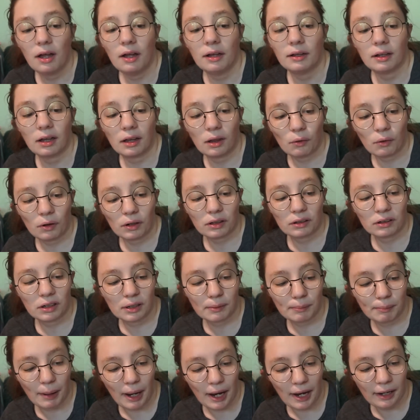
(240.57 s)
The Sorcerer's
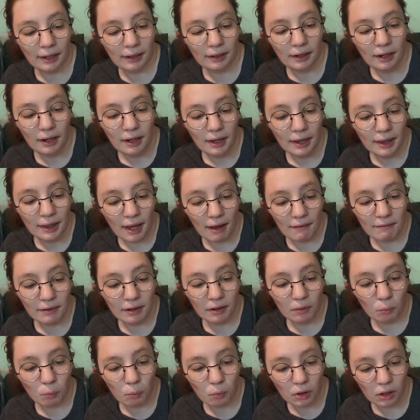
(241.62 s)
Bane,
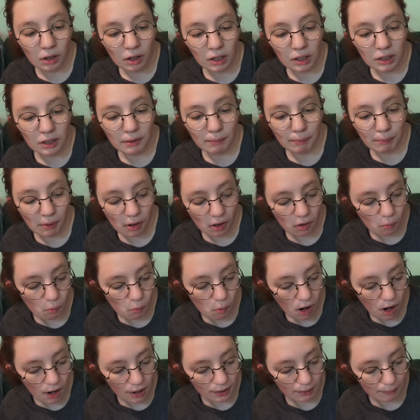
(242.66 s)
7 Words, Book
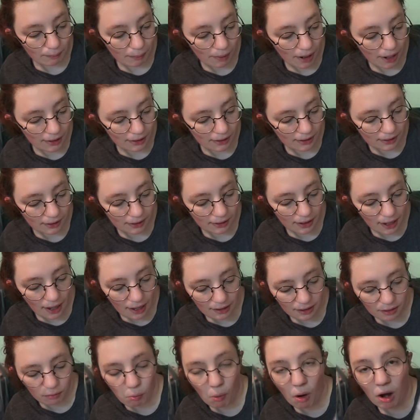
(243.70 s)
1 by
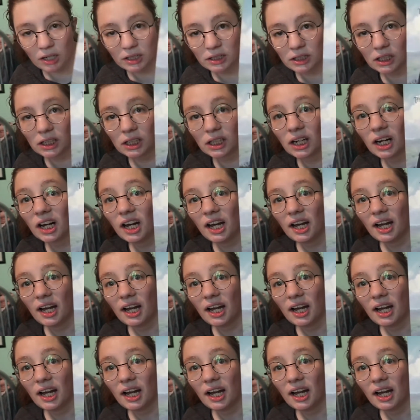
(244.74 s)
C.S. Watcher.